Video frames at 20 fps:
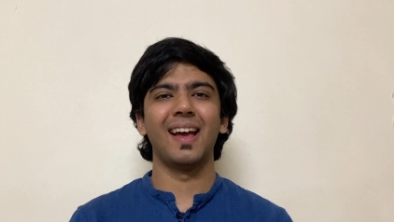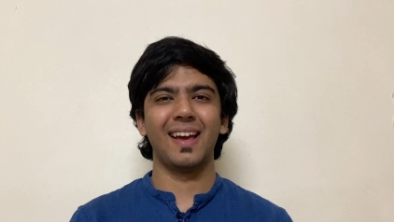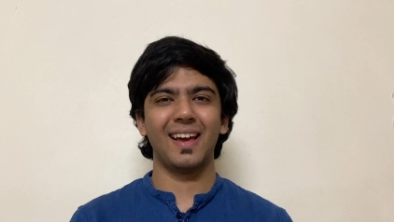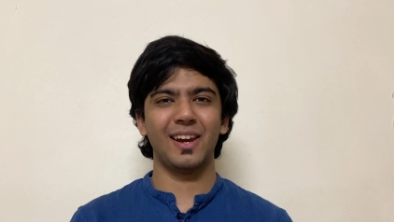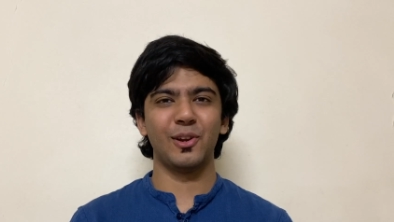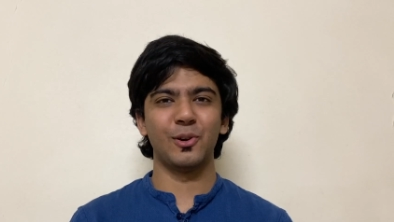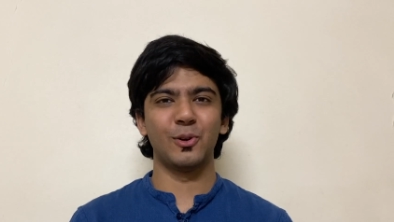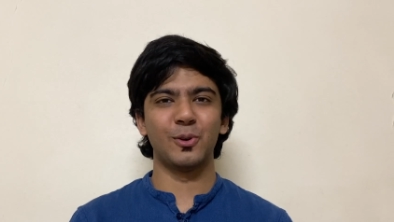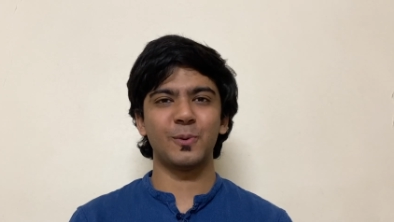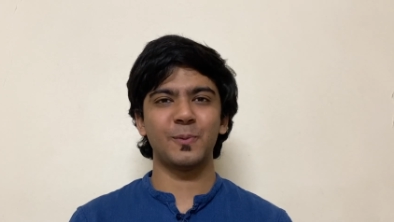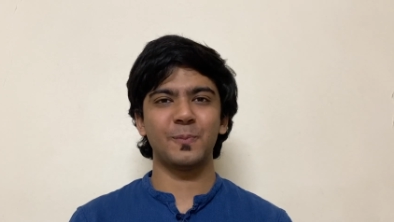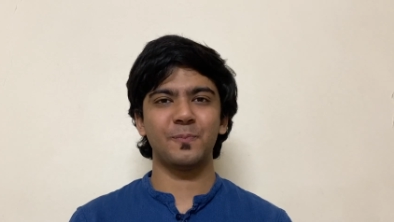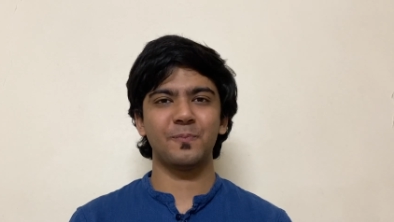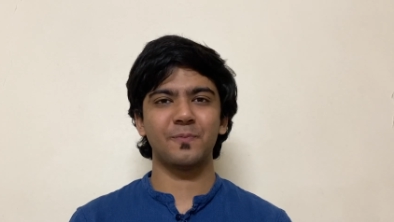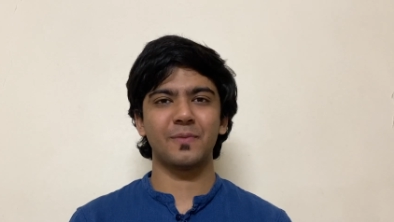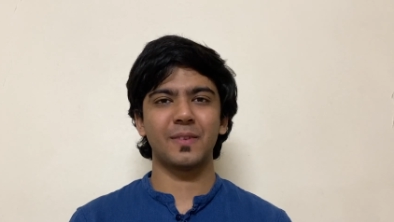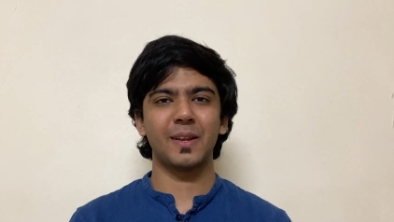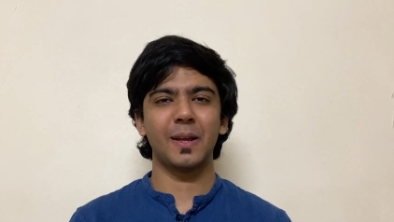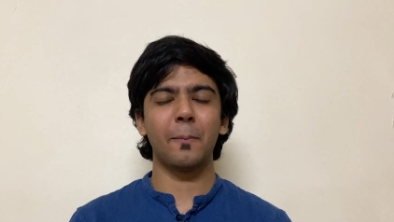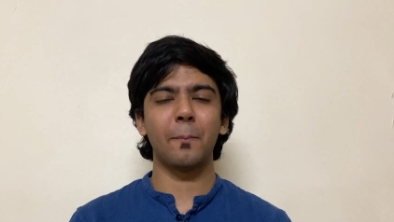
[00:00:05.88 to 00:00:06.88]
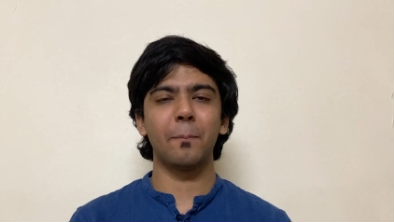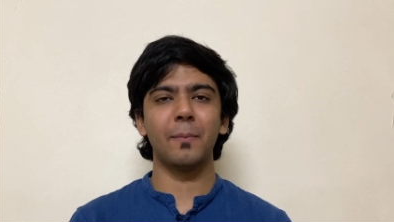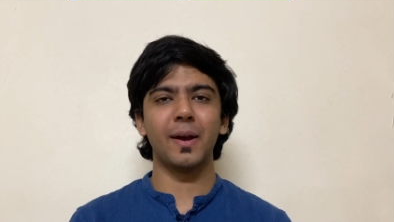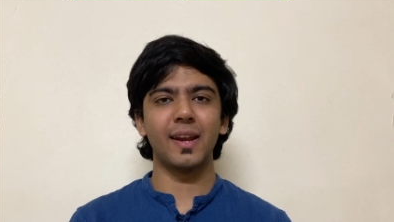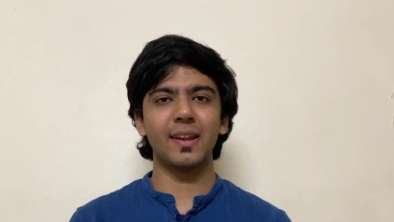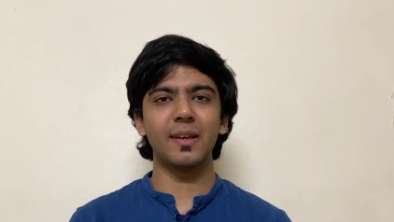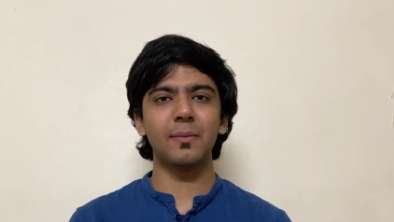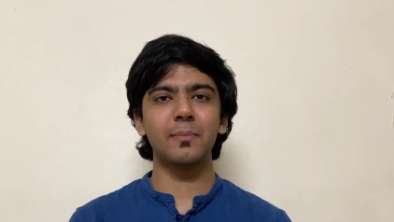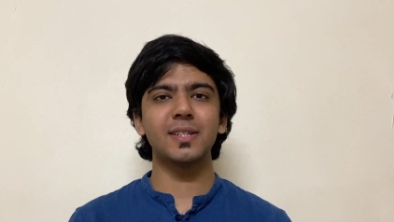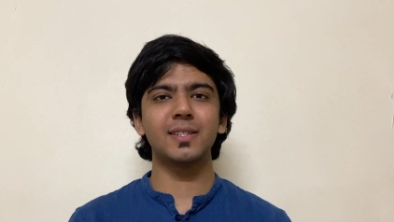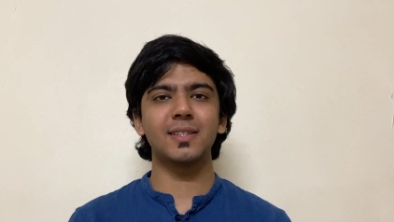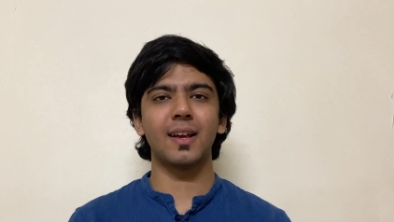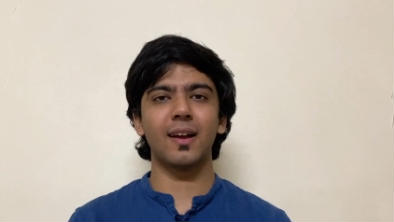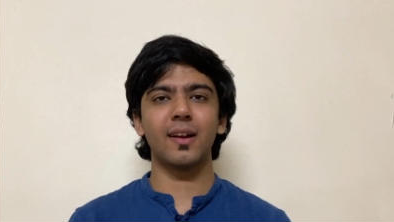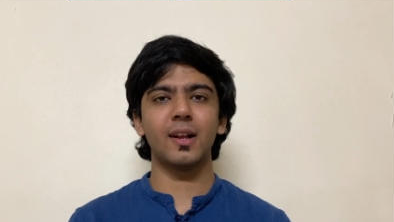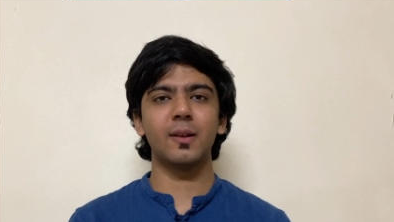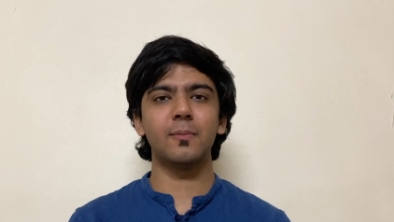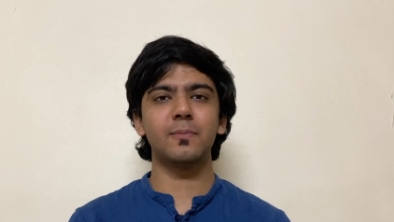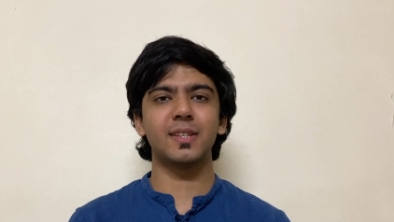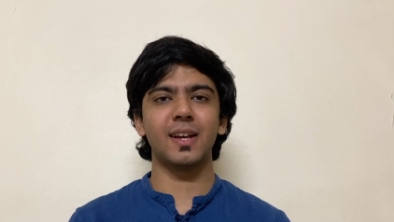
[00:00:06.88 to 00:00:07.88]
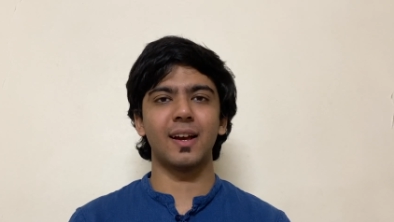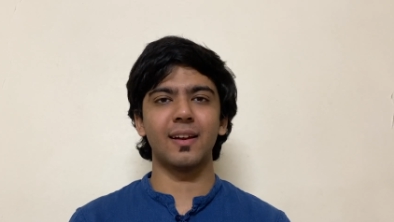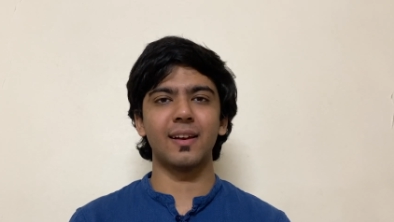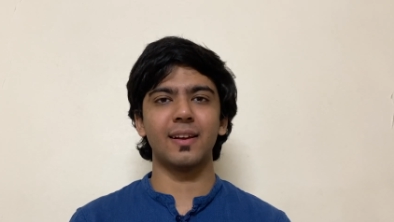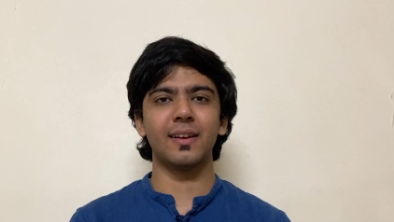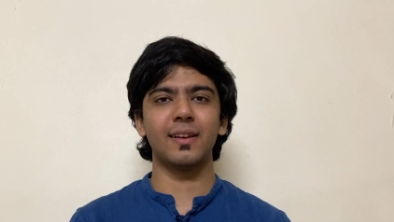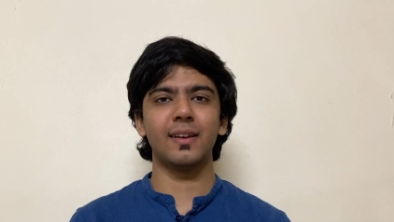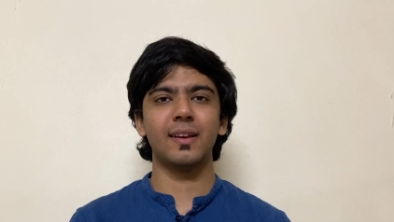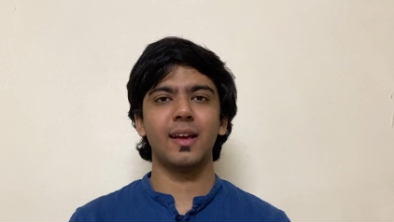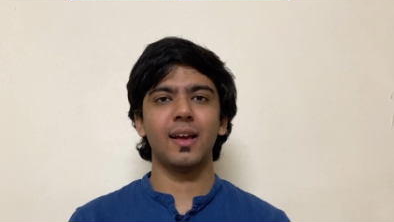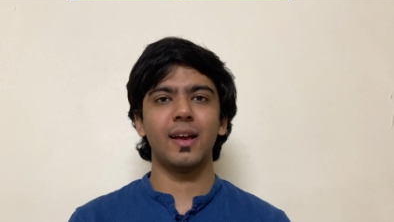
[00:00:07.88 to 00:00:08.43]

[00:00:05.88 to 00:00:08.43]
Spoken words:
Hello, my name is Sankalp Sangle